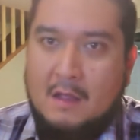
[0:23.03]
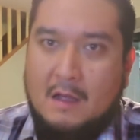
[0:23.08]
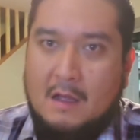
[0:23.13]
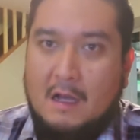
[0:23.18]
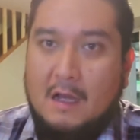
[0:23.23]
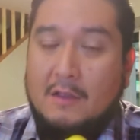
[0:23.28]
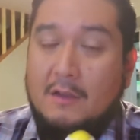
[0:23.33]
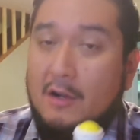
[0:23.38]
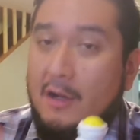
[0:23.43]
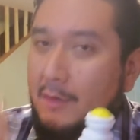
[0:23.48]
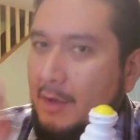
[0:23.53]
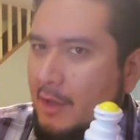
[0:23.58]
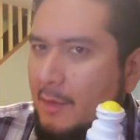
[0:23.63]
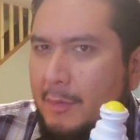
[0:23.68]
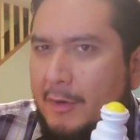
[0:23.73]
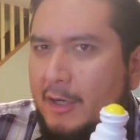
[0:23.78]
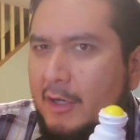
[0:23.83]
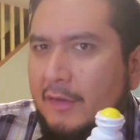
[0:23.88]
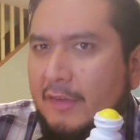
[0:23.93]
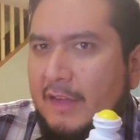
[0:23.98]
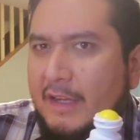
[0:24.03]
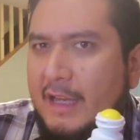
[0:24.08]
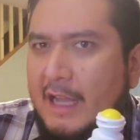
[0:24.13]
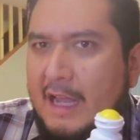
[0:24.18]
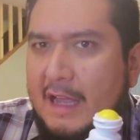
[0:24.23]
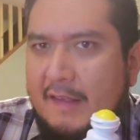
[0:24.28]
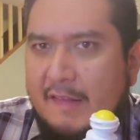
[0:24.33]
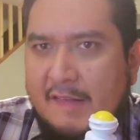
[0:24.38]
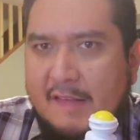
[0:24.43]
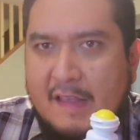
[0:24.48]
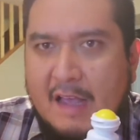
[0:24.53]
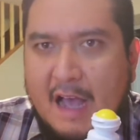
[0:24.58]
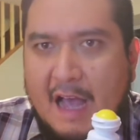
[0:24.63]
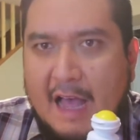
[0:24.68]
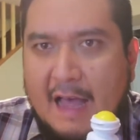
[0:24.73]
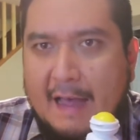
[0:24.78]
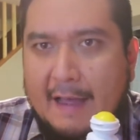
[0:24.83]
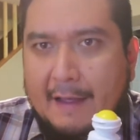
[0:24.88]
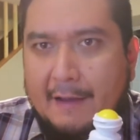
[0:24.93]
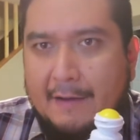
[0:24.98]
Other products like Icy
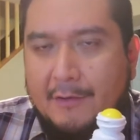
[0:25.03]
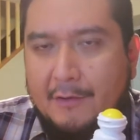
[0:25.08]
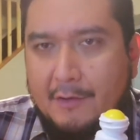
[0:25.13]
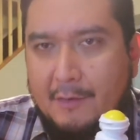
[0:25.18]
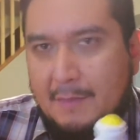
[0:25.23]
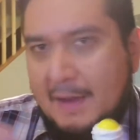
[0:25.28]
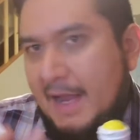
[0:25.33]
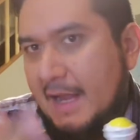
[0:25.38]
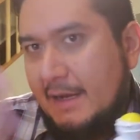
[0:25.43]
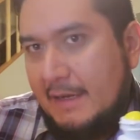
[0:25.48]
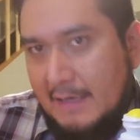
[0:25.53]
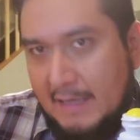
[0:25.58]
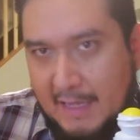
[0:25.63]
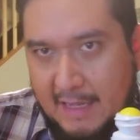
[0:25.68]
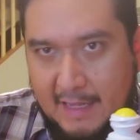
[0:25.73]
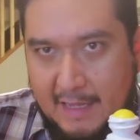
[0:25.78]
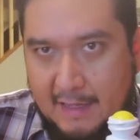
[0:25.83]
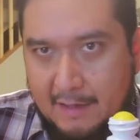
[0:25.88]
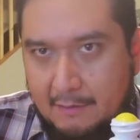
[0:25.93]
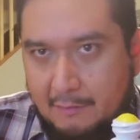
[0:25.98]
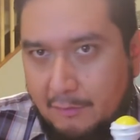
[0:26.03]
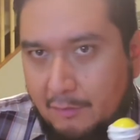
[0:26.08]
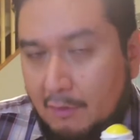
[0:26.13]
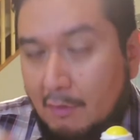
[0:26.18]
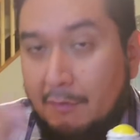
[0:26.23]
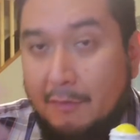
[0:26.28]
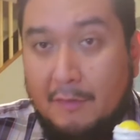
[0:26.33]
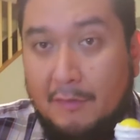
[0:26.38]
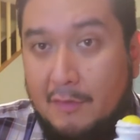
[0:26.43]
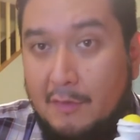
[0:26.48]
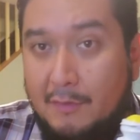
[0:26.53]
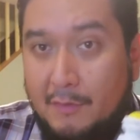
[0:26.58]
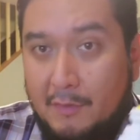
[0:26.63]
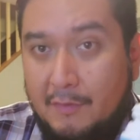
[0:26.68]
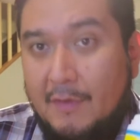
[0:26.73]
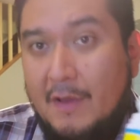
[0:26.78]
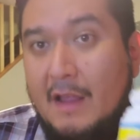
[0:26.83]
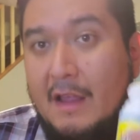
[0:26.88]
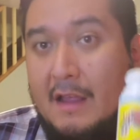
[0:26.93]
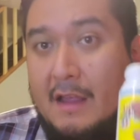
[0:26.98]
Hot or Bengay or so
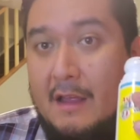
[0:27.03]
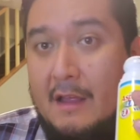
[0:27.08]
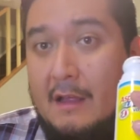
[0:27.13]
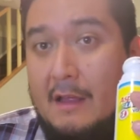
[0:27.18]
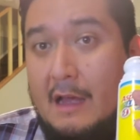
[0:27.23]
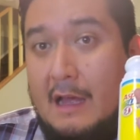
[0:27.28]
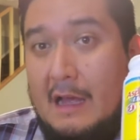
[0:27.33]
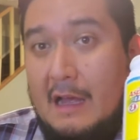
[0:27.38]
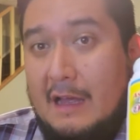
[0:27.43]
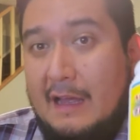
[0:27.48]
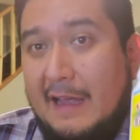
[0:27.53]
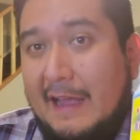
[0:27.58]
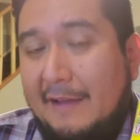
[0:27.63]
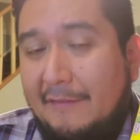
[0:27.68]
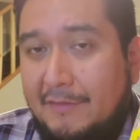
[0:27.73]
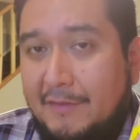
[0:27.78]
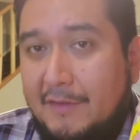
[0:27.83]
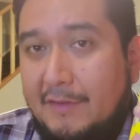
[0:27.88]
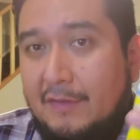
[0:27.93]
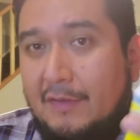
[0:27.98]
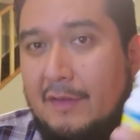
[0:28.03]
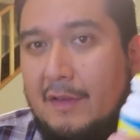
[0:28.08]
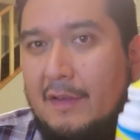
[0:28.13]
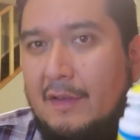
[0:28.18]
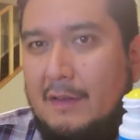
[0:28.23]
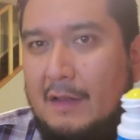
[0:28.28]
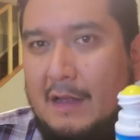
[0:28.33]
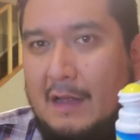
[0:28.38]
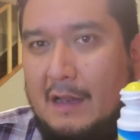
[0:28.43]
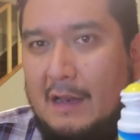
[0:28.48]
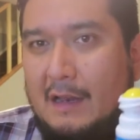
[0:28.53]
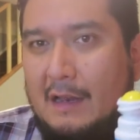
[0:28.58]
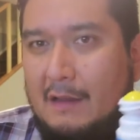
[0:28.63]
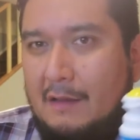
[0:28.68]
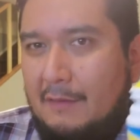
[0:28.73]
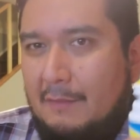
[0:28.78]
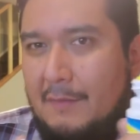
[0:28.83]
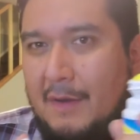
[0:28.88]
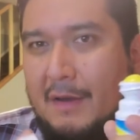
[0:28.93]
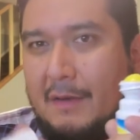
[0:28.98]
forth, have this
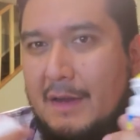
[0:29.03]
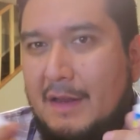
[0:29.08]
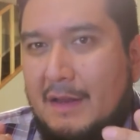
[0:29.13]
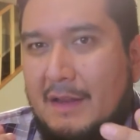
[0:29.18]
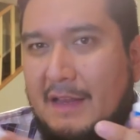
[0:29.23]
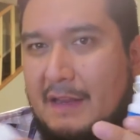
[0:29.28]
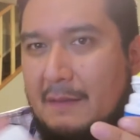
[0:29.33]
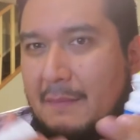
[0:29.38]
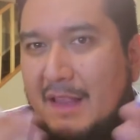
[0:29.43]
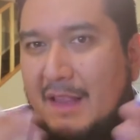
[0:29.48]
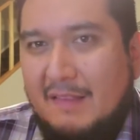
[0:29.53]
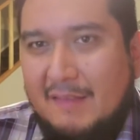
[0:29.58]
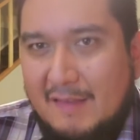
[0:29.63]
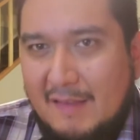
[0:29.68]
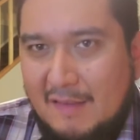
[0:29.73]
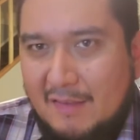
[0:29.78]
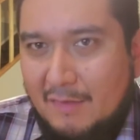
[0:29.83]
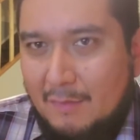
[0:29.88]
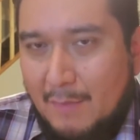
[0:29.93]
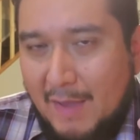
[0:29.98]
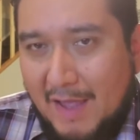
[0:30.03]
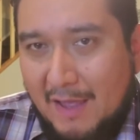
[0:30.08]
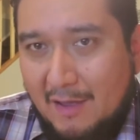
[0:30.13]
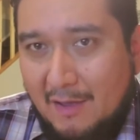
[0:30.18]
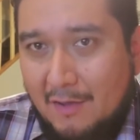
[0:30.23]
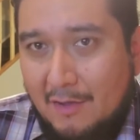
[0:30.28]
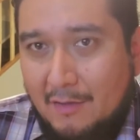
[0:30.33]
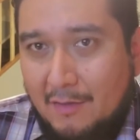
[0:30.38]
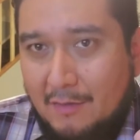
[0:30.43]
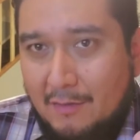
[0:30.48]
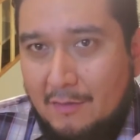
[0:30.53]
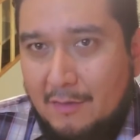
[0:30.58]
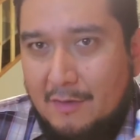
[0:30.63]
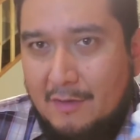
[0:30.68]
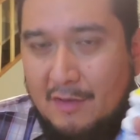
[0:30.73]
very like minty smell.